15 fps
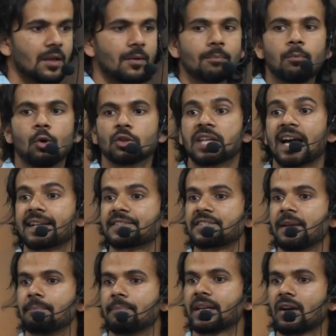Both are
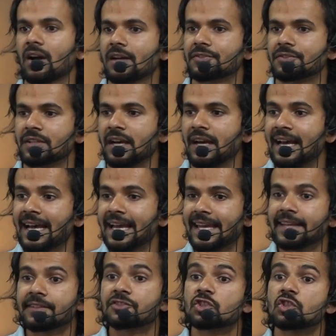same, because
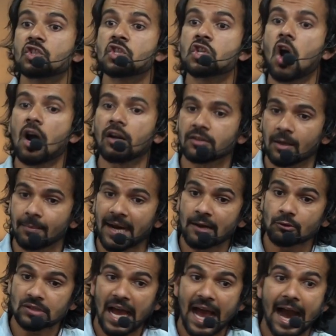it's not
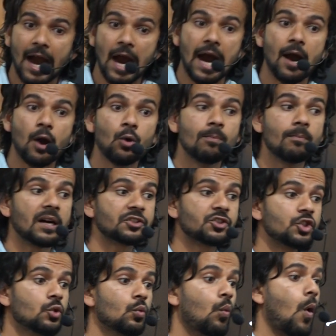about how much
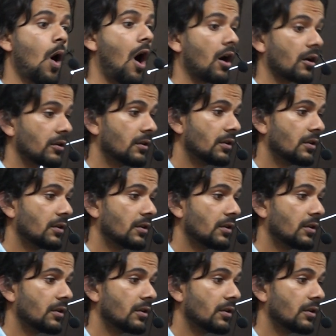you walk.